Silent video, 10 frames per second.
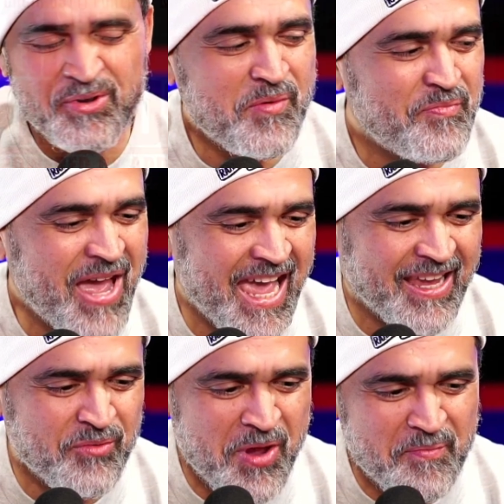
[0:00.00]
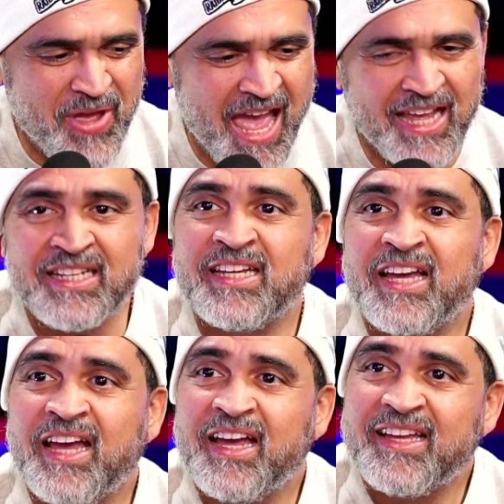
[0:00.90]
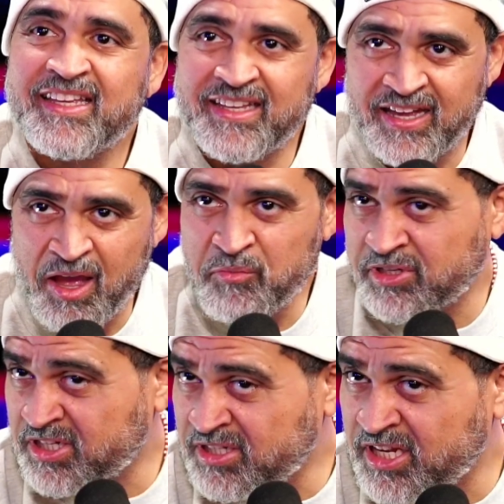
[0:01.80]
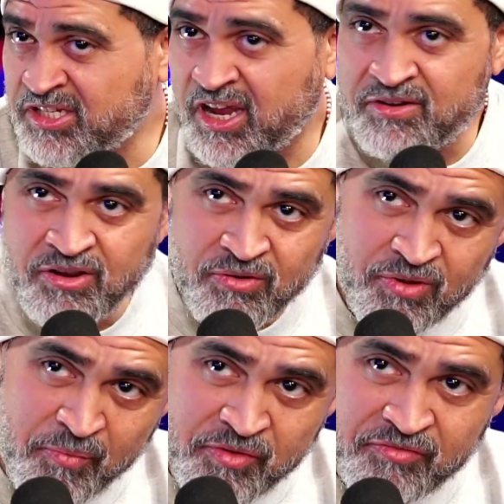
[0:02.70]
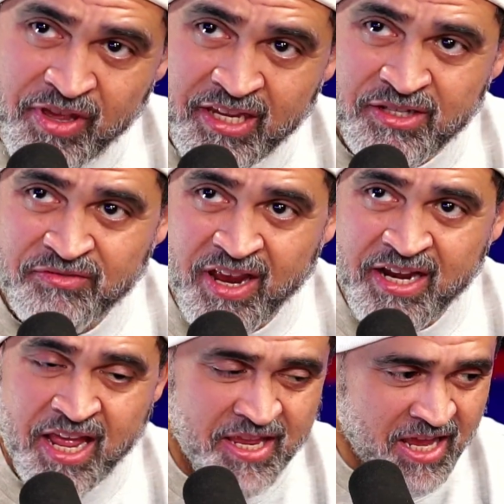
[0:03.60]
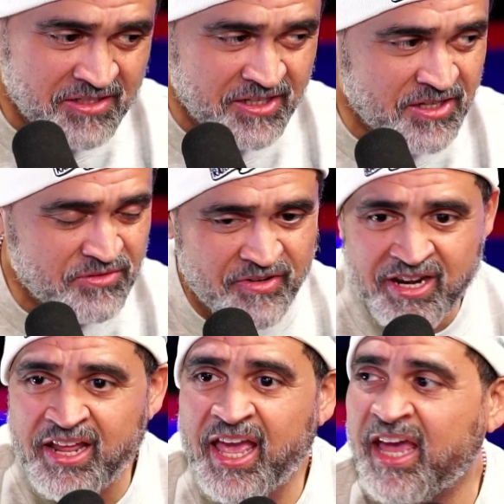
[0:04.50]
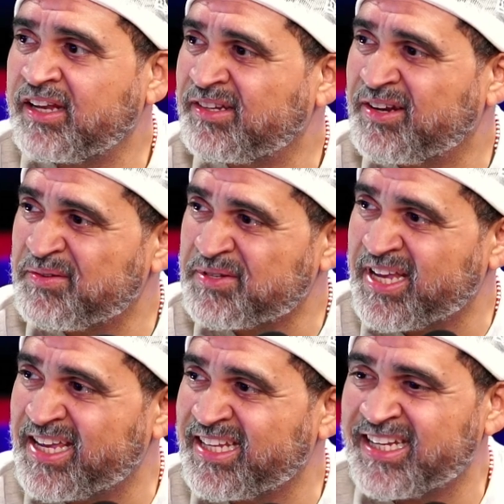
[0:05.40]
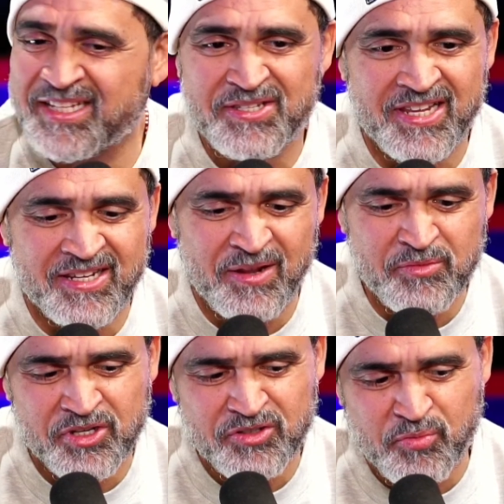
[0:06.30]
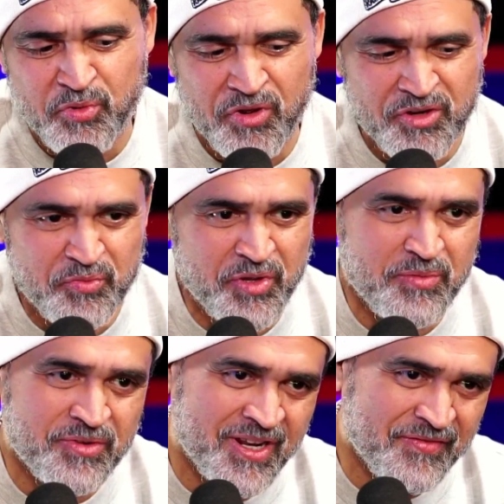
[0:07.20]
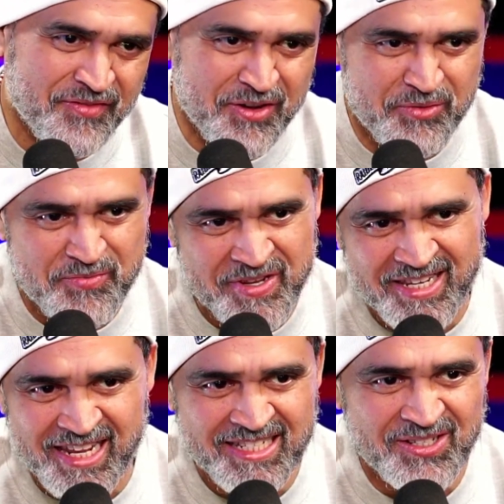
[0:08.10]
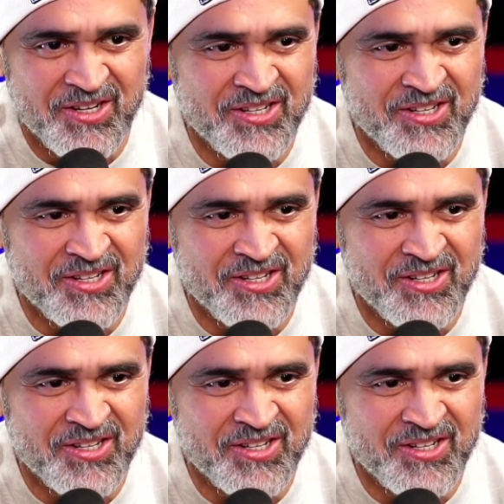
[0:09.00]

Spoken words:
back. Yeah, I'm going to just let y'all know I'm in Vegas right now. Y'all see this Raider hat. You know what I'm saying? That's it. I'm just supporting the people that fuck with me. That's all.